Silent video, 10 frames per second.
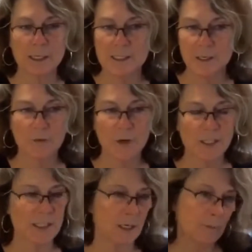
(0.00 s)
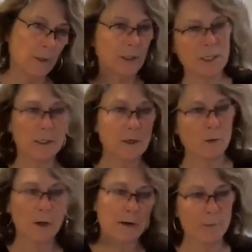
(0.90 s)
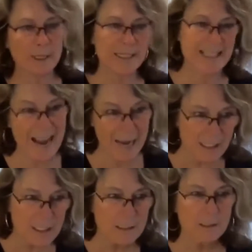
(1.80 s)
Let's say you've got team and you need to know where everybody's at.